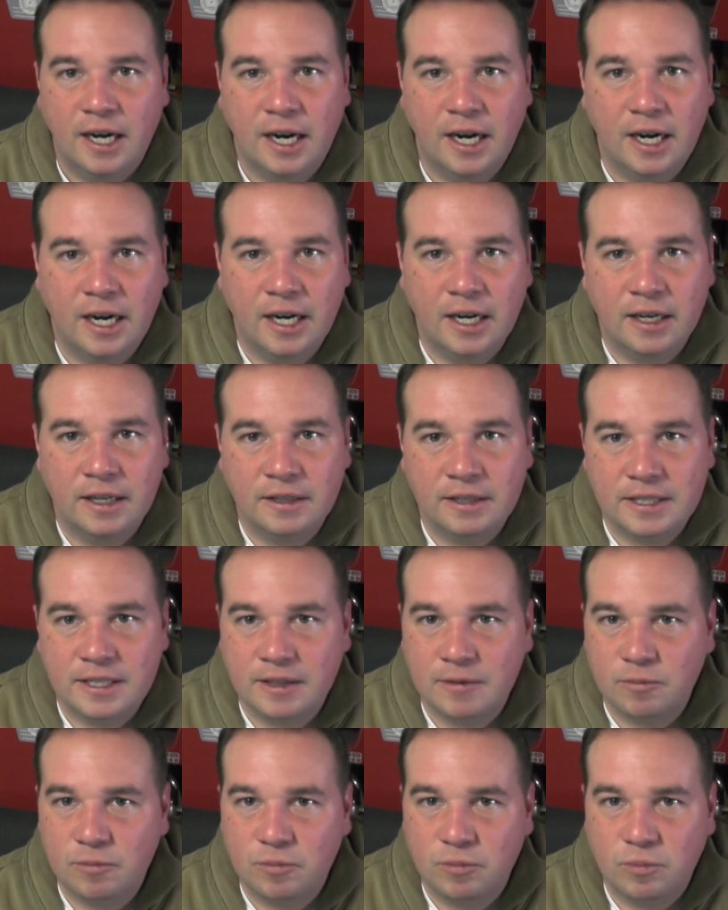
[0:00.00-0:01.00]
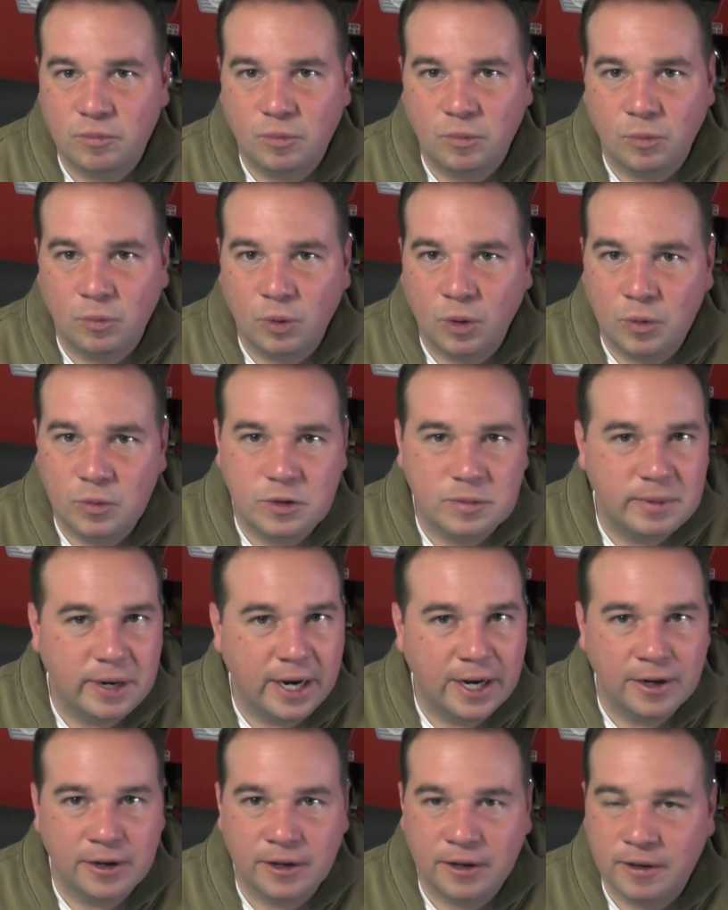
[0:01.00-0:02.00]
Uh, like I said, Rose
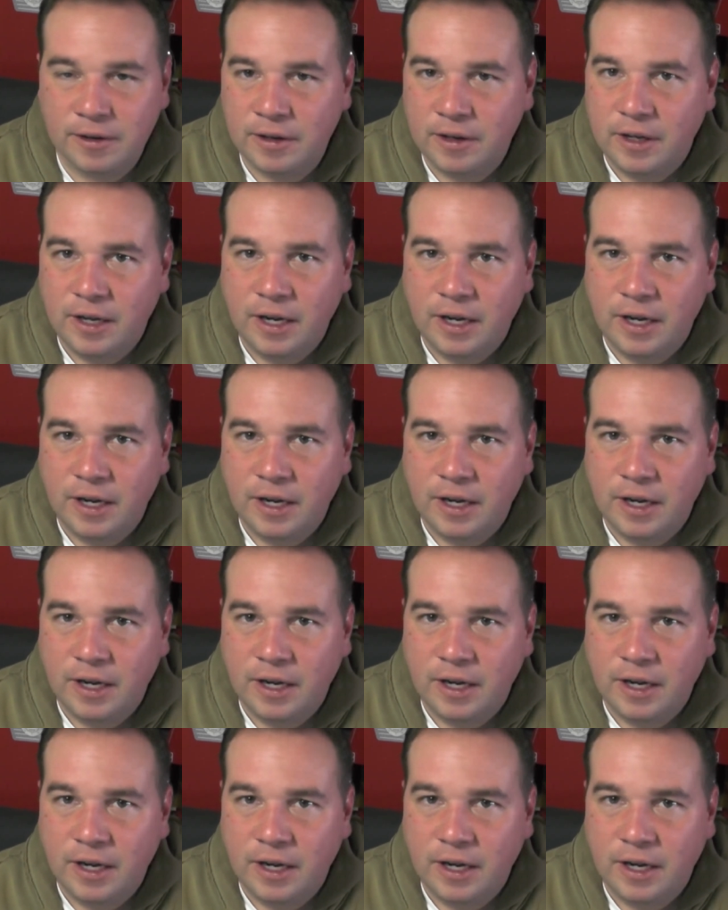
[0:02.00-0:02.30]
Madder